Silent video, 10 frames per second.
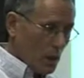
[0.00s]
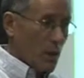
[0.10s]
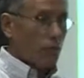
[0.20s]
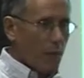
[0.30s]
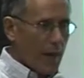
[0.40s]

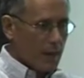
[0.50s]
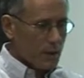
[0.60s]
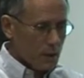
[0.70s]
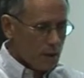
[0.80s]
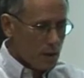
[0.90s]
give back
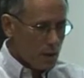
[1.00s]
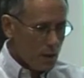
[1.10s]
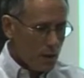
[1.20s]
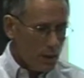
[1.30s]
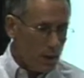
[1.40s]
to
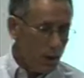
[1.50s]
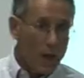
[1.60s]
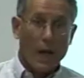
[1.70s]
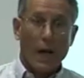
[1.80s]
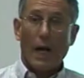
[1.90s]
society
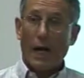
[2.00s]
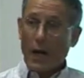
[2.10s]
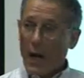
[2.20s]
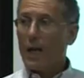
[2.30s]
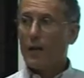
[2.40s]
and
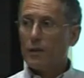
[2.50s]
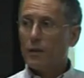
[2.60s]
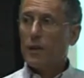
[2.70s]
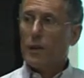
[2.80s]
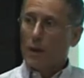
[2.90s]
have